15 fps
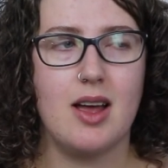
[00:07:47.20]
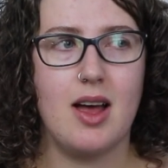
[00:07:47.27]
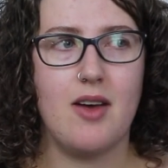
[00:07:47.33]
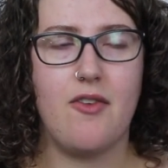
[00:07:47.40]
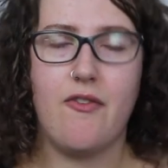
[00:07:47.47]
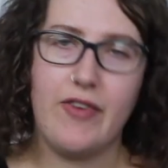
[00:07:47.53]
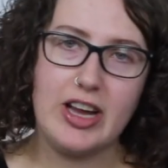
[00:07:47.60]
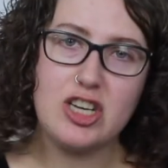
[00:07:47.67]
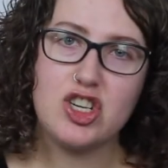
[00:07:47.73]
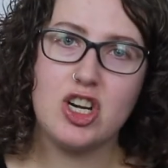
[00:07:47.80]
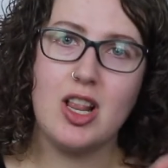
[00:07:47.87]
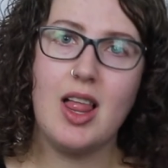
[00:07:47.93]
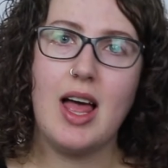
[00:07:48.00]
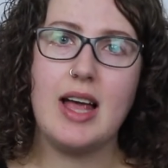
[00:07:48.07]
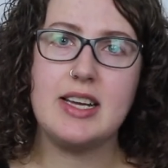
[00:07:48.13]
a
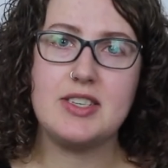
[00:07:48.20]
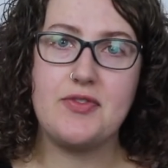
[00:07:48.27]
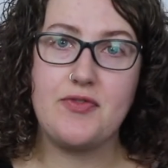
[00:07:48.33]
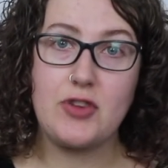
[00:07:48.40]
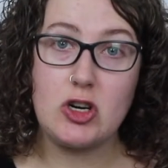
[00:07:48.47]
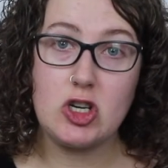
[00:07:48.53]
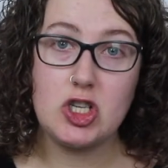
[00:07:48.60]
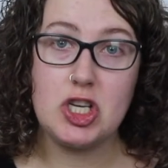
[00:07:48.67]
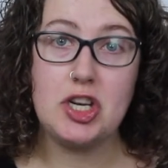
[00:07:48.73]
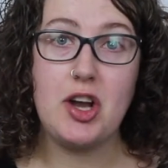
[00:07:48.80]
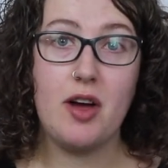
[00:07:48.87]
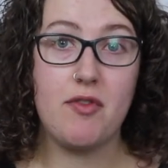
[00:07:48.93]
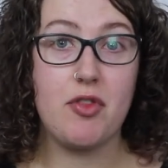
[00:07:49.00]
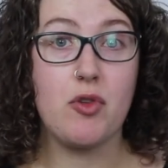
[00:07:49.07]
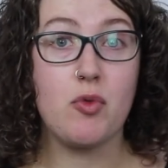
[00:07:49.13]
fictionalized version
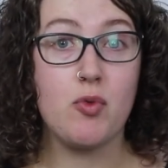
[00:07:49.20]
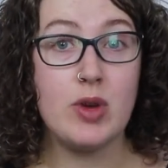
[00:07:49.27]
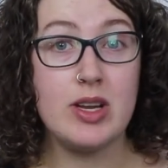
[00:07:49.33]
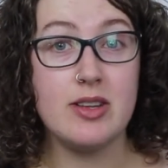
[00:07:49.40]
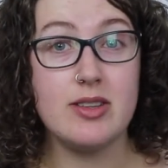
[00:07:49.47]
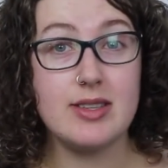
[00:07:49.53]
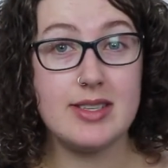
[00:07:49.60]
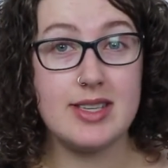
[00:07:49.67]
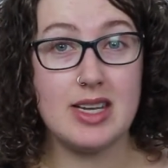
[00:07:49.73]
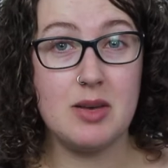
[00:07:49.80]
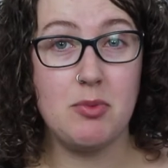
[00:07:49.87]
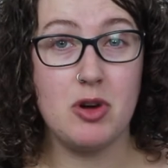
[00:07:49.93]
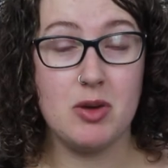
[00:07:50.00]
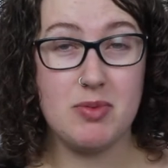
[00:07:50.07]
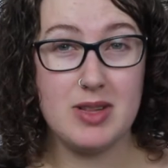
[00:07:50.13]
of the real
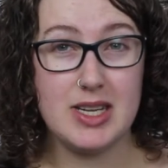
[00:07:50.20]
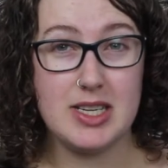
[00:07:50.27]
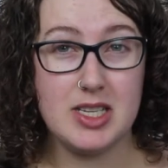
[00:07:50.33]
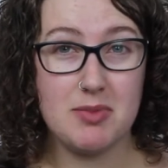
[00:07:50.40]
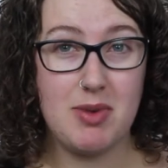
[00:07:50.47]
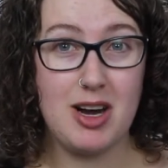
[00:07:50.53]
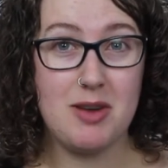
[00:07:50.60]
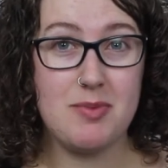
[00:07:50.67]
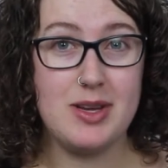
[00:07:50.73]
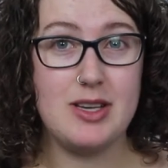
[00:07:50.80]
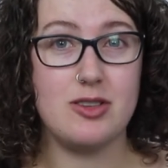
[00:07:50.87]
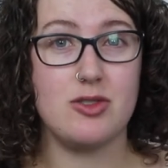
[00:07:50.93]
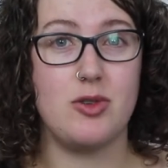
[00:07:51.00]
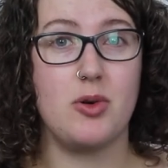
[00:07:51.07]
Singapore Police Department